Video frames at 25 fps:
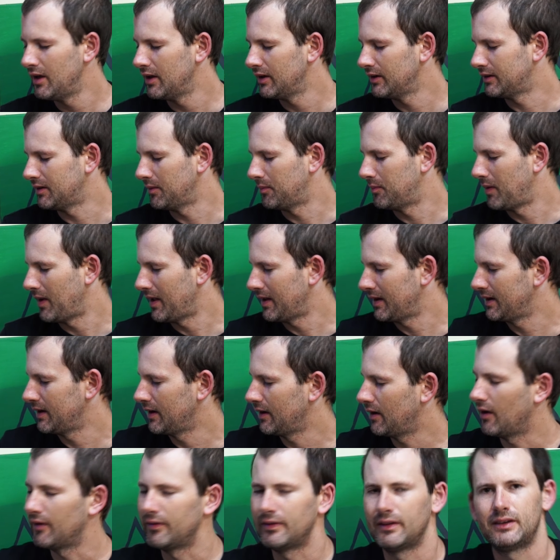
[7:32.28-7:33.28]

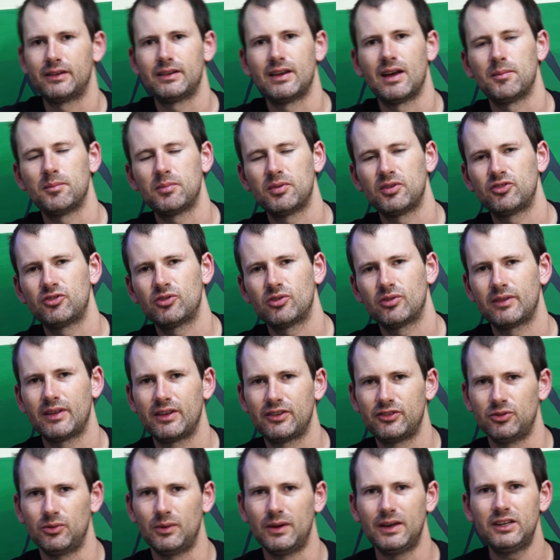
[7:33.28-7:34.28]
Depending on the temperature
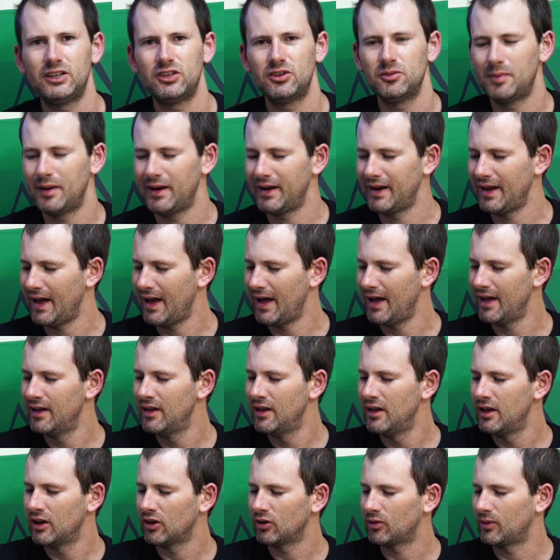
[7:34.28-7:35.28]
that you incubate at,
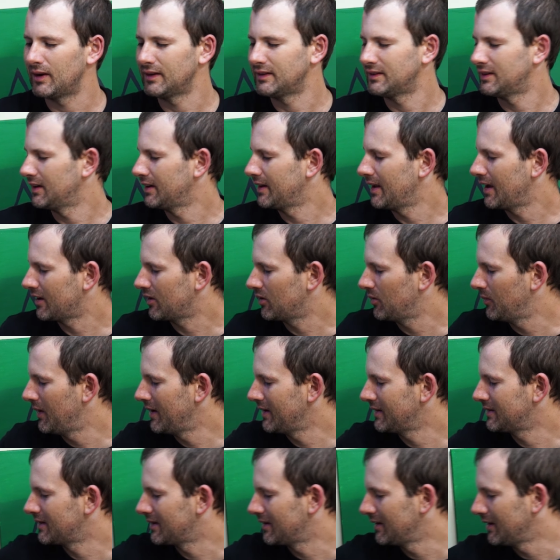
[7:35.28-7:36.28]
crested gecko
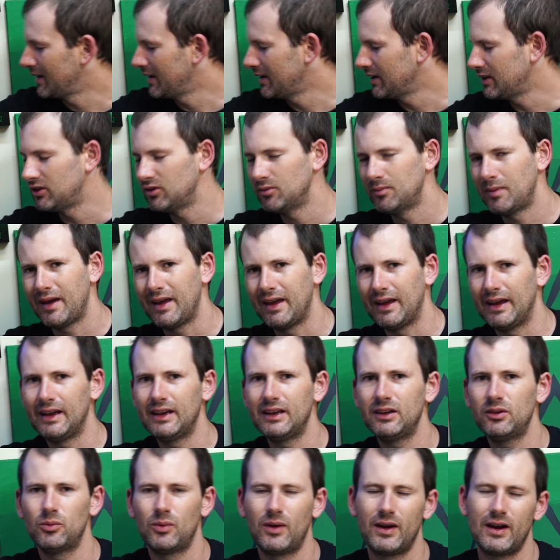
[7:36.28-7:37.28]
eggs can incubate
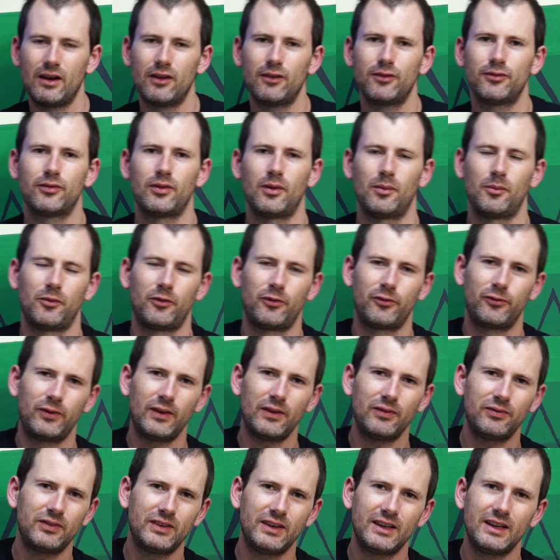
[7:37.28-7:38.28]
anywhere from
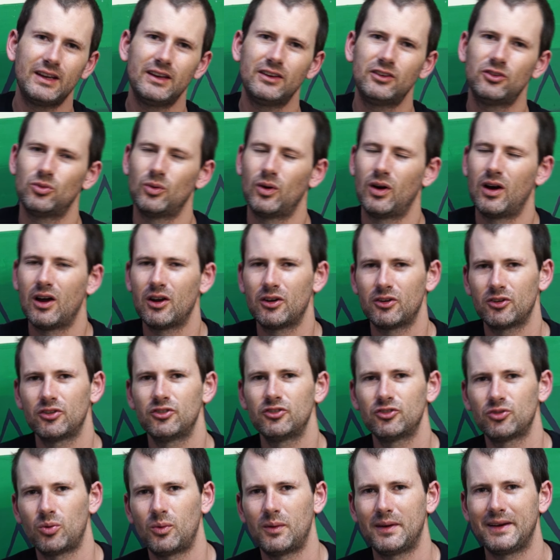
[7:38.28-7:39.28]
50 to
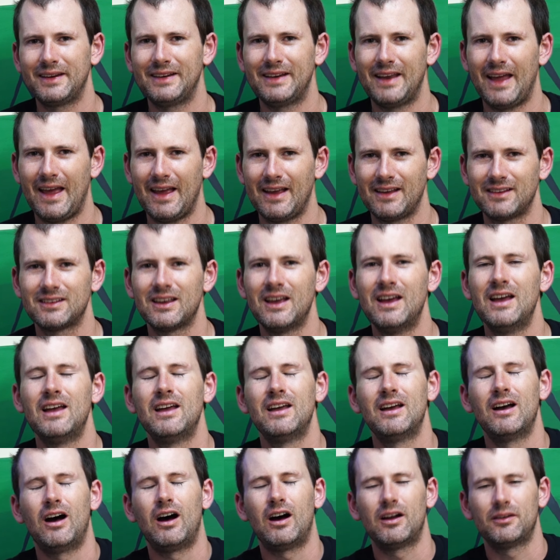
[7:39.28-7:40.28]
120 days.
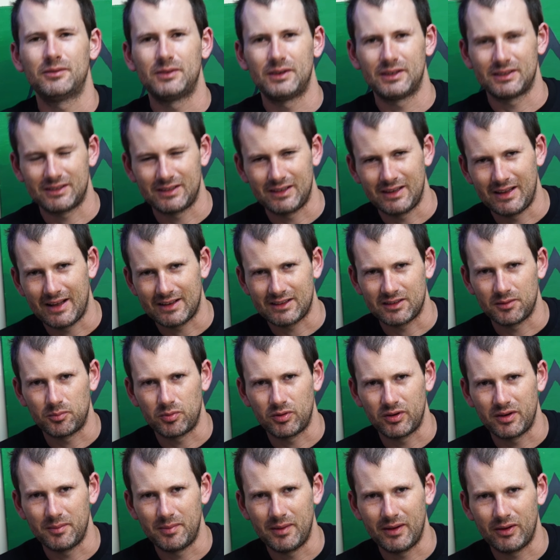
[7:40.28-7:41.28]
Obviously, that's a
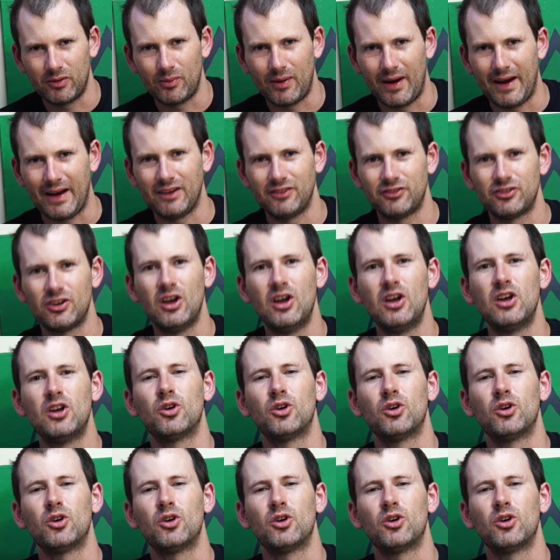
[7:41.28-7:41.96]
pretty big range.